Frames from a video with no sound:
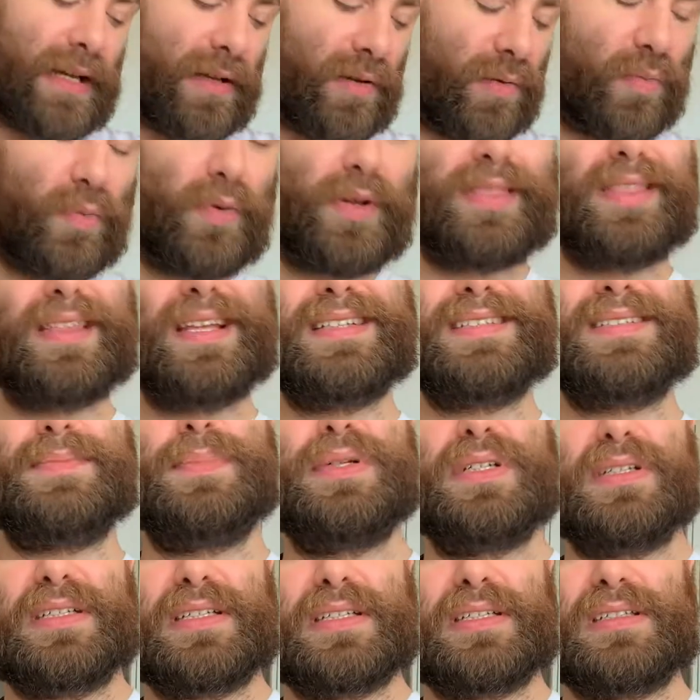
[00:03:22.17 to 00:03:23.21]
with this
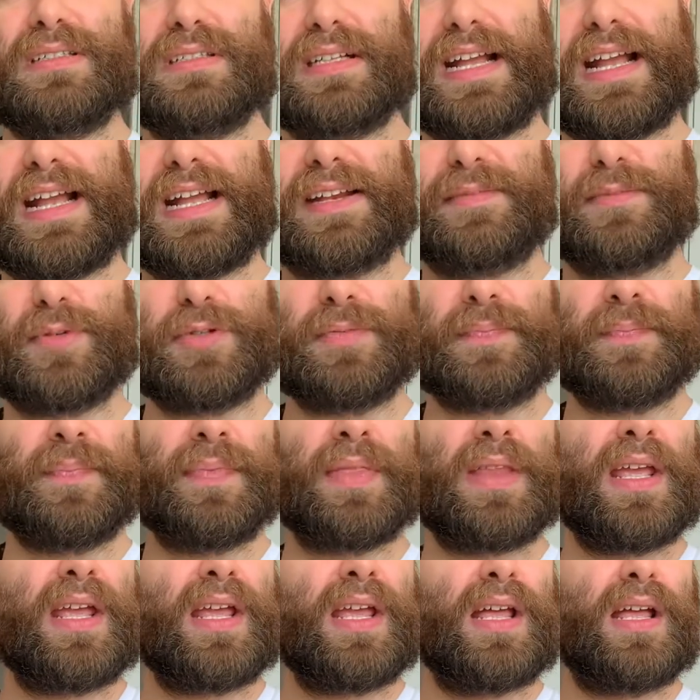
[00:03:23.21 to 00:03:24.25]
particular animal.
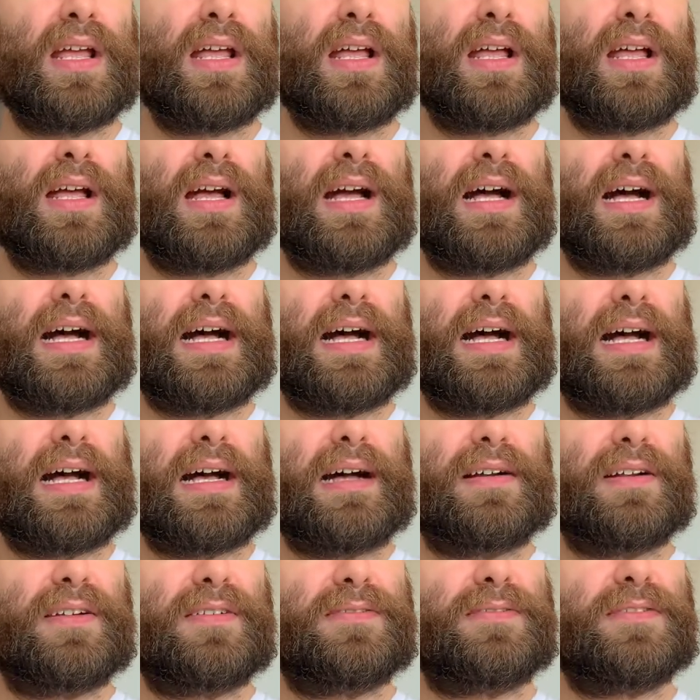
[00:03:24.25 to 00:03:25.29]

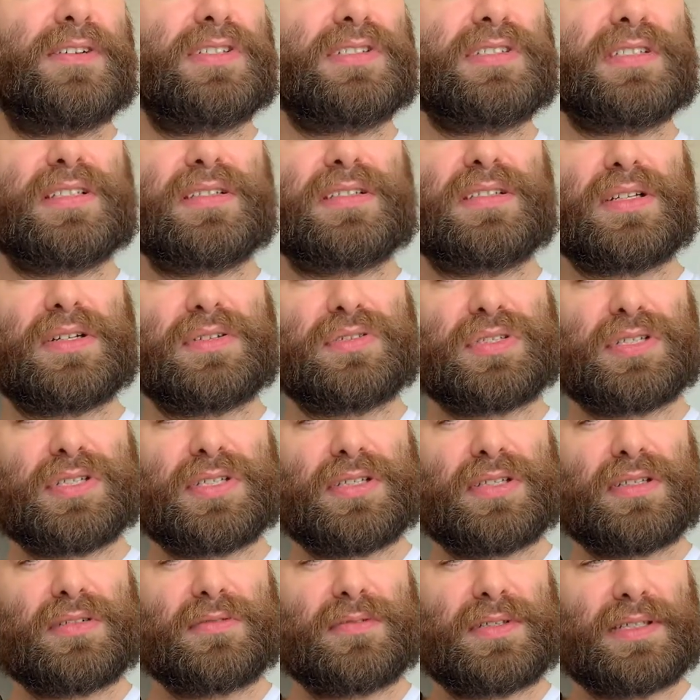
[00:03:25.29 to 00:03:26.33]
Her first
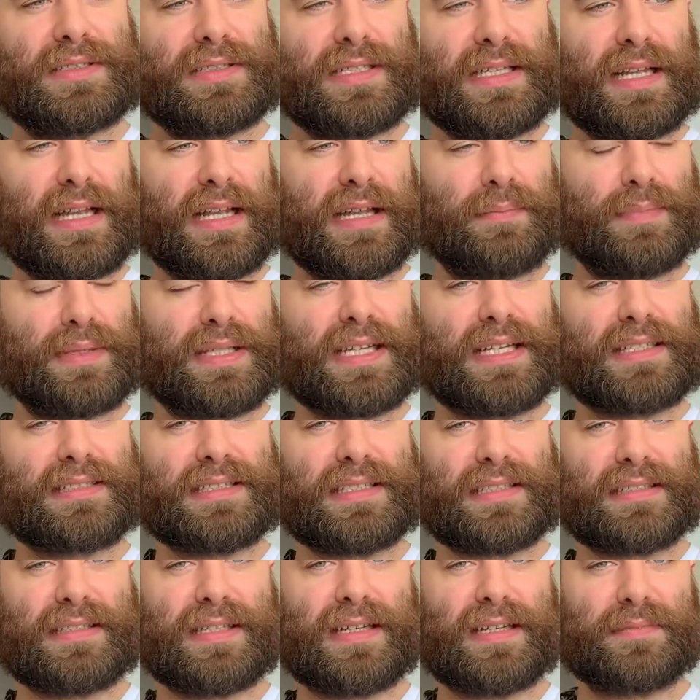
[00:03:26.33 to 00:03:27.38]
enclosure was a
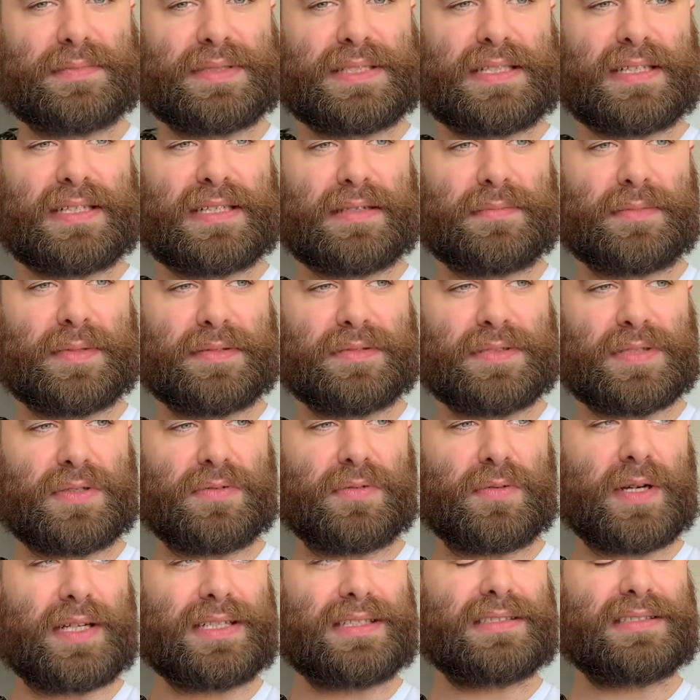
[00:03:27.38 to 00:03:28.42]
plastic tub setup that was
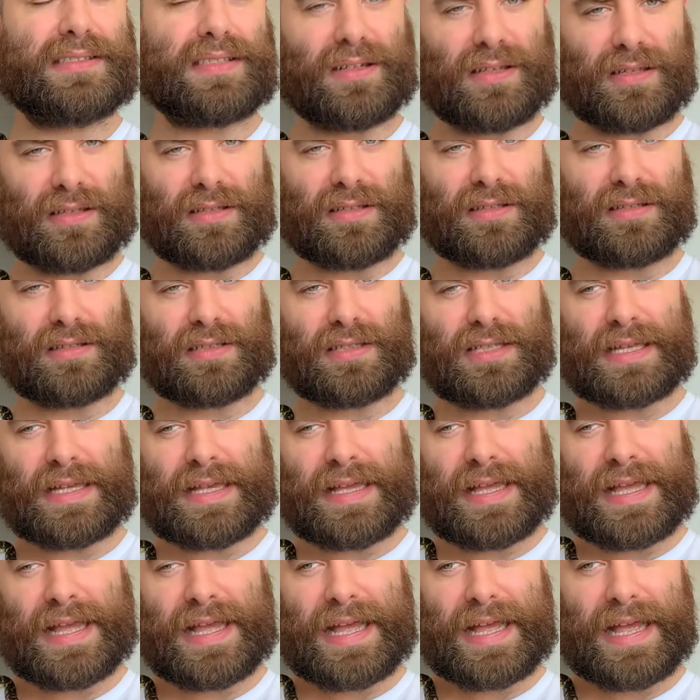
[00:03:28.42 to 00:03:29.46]
quite tall,
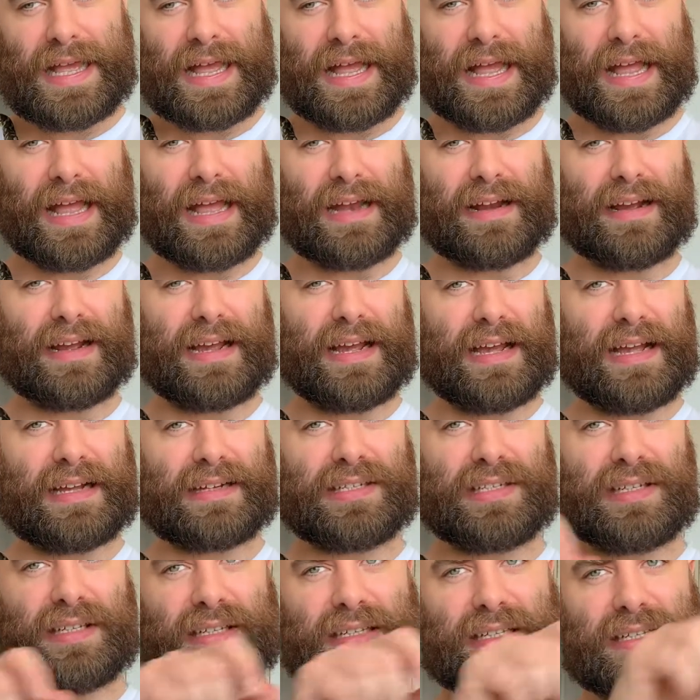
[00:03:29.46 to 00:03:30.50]
and I
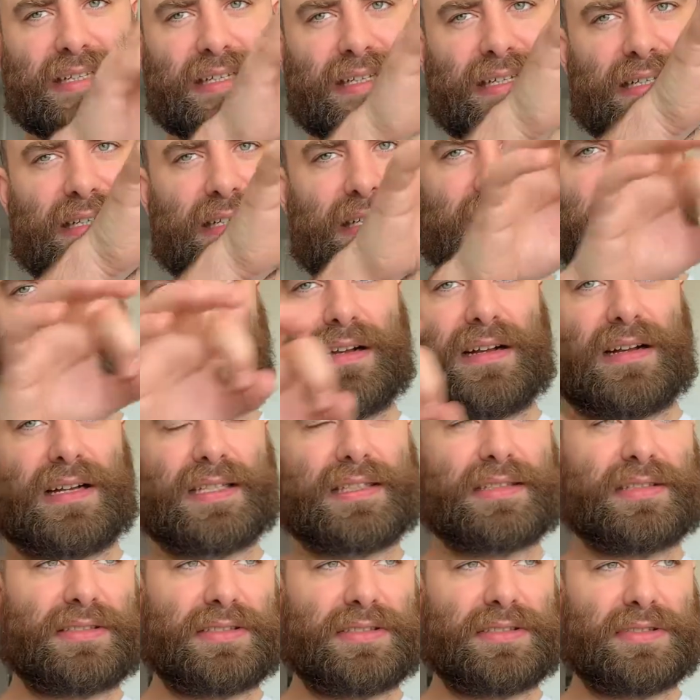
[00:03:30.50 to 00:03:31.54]
actually
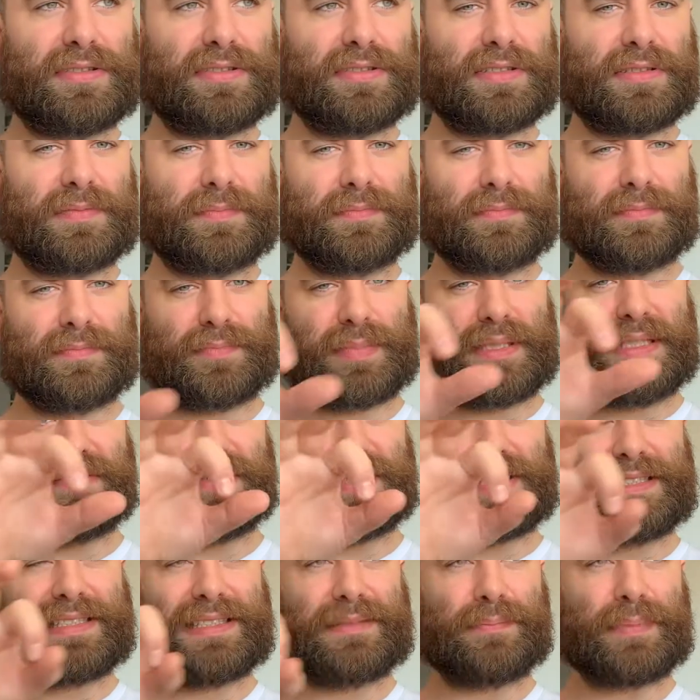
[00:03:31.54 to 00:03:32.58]
hot glued
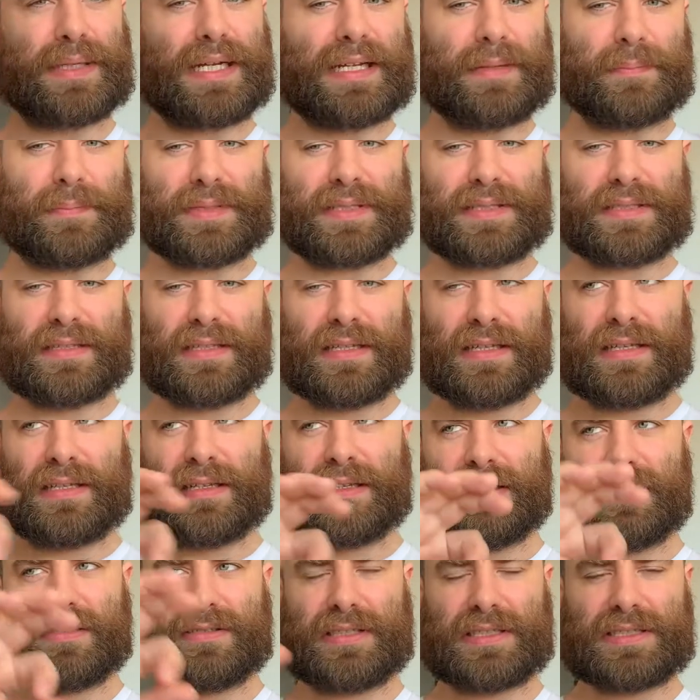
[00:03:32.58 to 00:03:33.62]
PVC pipes
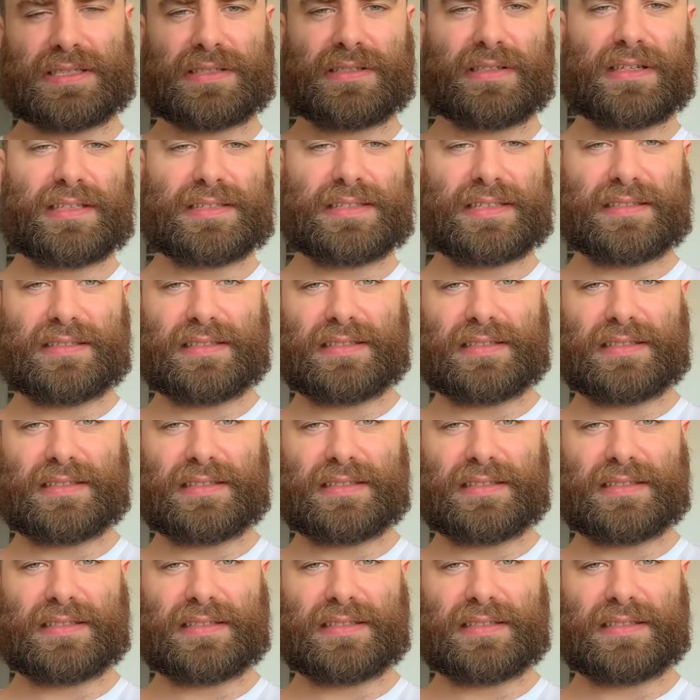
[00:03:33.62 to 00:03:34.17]
crisscrossing the